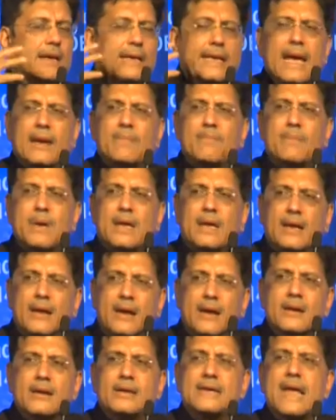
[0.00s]
can be
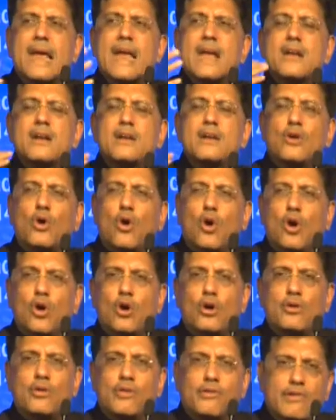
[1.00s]
contained
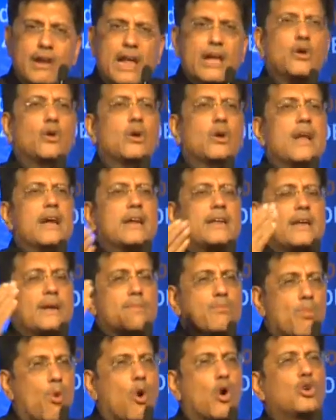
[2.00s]
or regulated
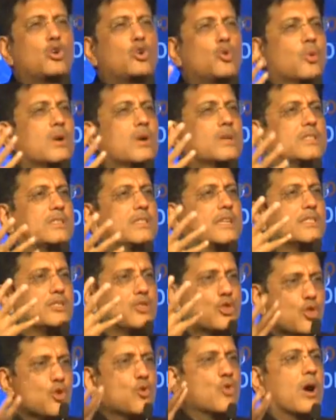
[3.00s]
more towards these
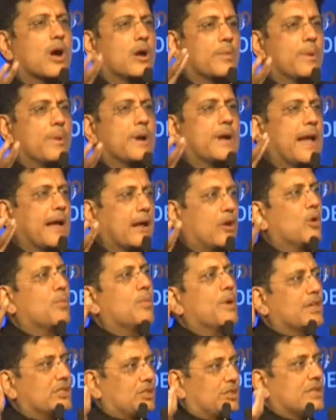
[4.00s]
new urban
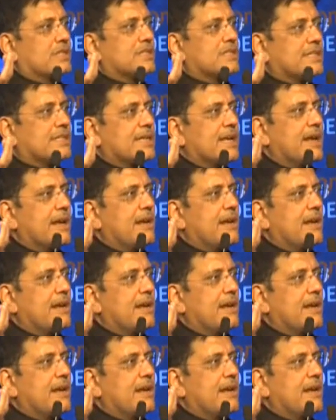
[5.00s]
agglomerations,